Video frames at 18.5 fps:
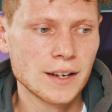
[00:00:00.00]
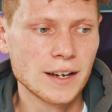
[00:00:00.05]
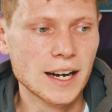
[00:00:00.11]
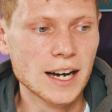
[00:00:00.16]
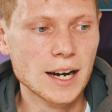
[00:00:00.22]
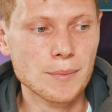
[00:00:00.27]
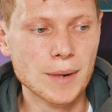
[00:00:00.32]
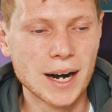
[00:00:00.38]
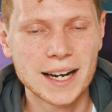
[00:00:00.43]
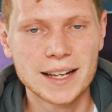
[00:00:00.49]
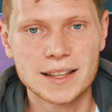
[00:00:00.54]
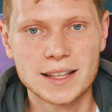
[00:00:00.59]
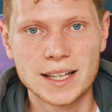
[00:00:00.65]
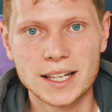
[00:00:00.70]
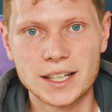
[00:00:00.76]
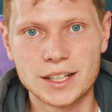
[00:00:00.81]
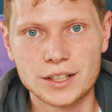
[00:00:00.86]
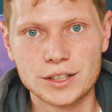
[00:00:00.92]
I
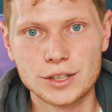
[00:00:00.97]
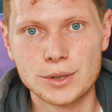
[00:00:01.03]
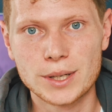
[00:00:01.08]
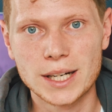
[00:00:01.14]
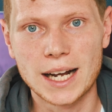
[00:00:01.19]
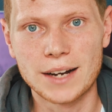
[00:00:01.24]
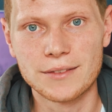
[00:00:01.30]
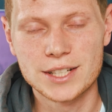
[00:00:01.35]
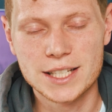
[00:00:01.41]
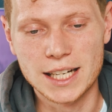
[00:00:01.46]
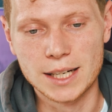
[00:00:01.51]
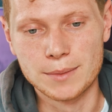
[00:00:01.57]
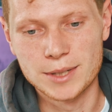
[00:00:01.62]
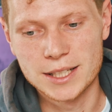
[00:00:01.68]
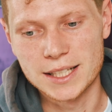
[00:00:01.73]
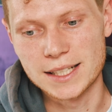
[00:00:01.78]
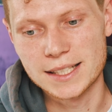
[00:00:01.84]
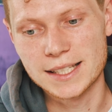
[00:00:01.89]
think you could have a
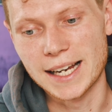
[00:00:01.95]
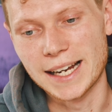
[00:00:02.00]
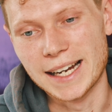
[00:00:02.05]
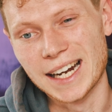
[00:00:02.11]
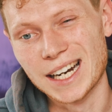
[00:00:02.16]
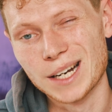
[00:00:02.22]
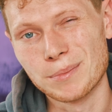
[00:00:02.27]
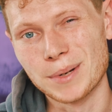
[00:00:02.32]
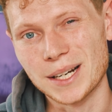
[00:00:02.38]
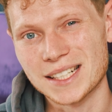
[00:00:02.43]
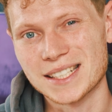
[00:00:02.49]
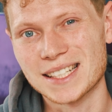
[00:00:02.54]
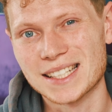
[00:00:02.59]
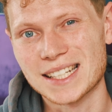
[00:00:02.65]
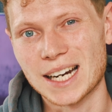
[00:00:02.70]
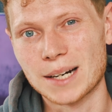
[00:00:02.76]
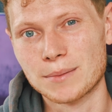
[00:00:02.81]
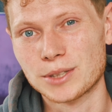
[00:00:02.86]
Cinema 6K and a
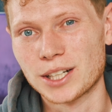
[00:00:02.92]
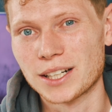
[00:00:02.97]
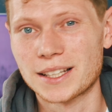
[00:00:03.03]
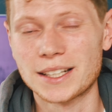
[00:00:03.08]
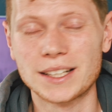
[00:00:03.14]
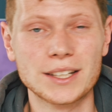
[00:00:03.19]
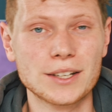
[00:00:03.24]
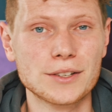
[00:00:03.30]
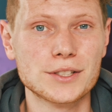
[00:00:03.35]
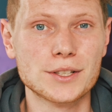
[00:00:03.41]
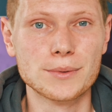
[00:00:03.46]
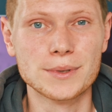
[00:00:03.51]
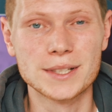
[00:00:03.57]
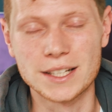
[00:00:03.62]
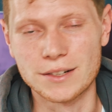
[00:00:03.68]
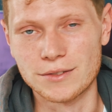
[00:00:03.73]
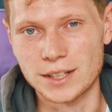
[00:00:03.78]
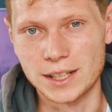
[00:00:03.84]
PYXIS camera. I think those two would
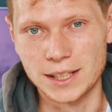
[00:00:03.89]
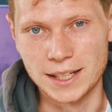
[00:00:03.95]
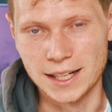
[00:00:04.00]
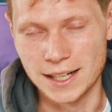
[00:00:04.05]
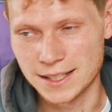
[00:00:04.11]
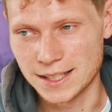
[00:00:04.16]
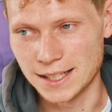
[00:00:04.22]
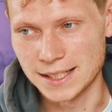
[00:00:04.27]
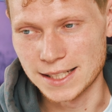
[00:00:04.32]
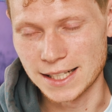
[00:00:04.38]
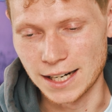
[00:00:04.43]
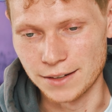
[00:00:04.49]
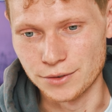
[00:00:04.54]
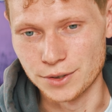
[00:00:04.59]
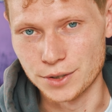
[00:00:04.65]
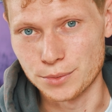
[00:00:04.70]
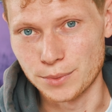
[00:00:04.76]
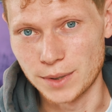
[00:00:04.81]
sit really nicely
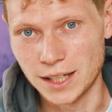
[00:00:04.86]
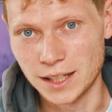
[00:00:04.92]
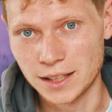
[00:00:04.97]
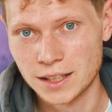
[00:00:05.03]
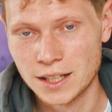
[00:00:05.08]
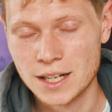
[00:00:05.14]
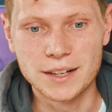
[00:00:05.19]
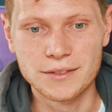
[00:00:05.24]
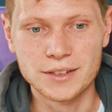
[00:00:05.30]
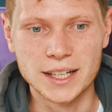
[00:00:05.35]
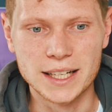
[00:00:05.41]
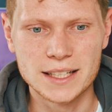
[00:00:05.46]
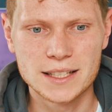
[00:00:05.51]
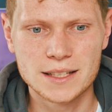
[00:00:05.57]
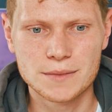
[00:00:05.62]
together as well, given